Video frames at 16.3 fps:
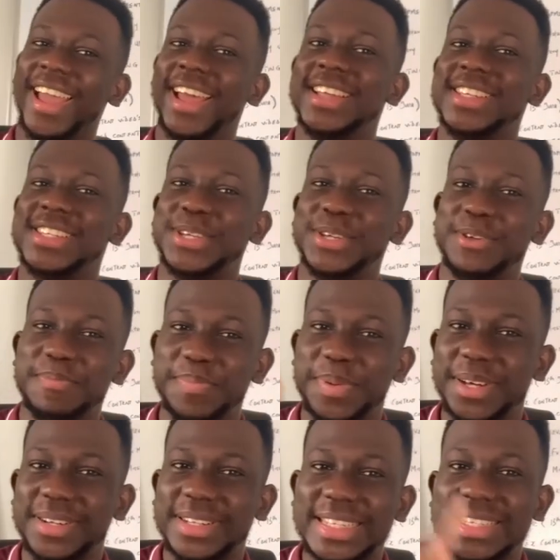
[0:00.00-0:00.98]
So you
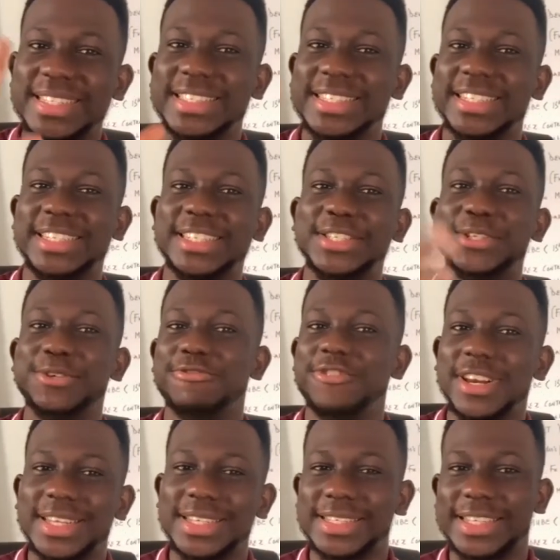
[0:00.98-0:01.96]
build this digital
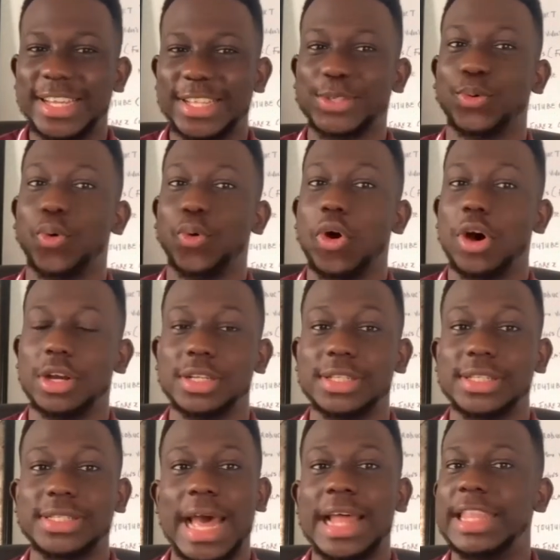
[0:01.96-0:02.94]
real estate
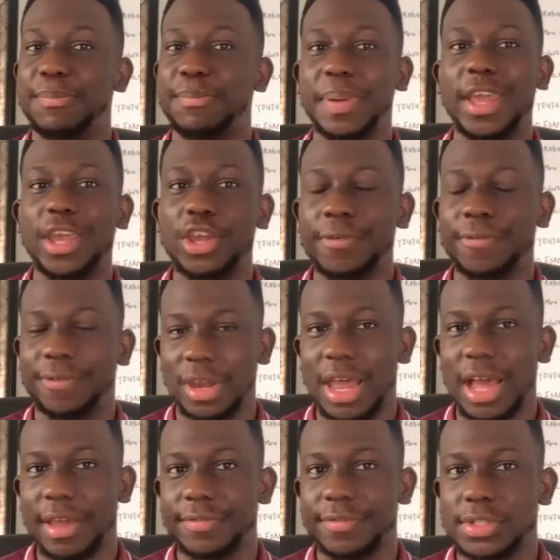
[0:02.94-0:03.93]
once and they pay you for
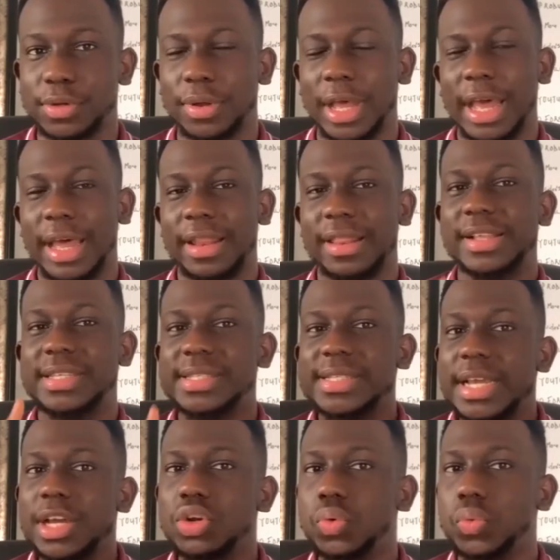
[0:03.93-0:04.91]
life. So the
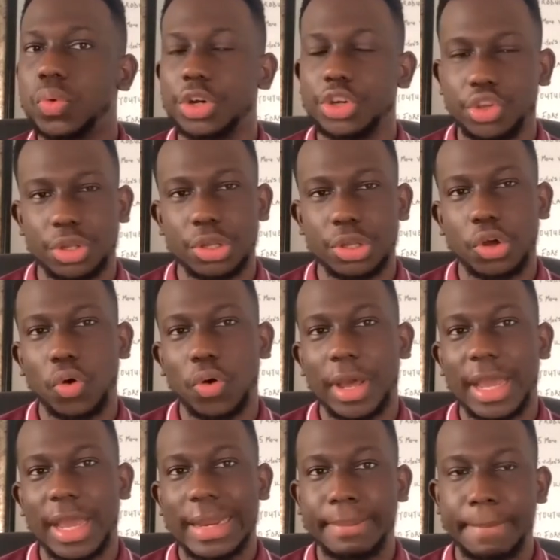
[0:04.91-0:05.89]
second one you can go
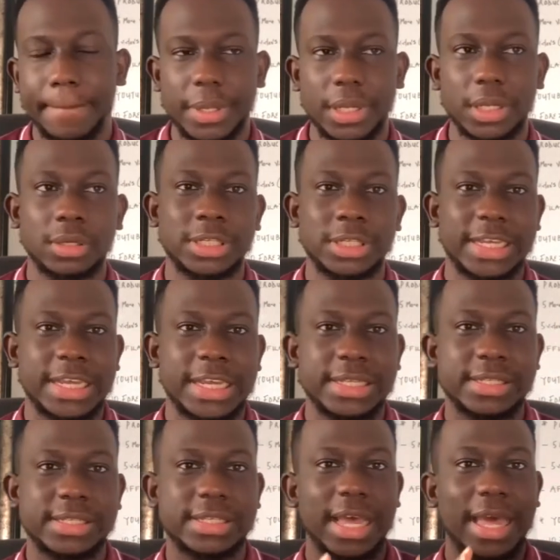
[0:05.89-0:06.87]
ahead and build
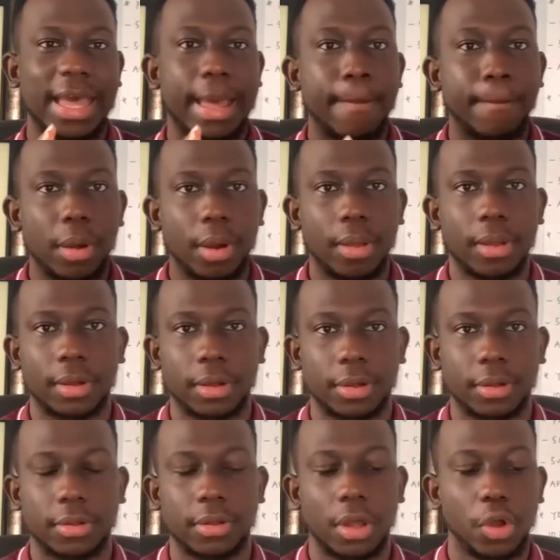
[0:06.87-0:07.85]
is a blog.